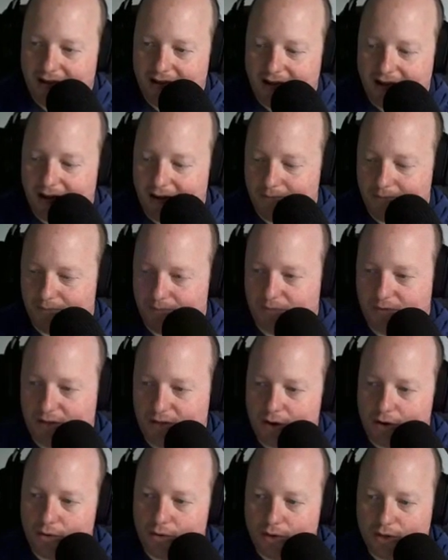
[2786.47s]

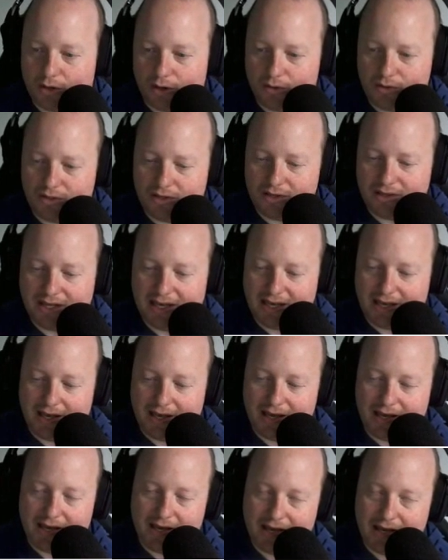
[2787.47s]
go to
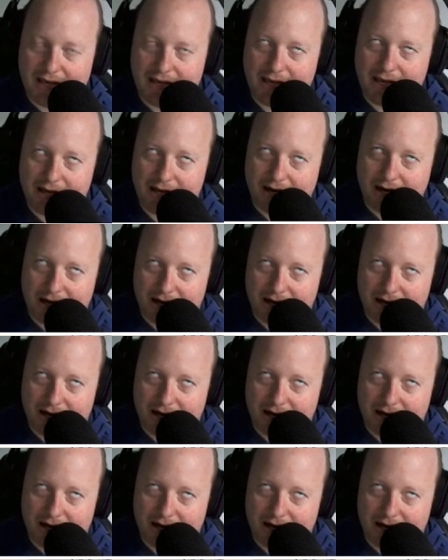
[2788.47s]
the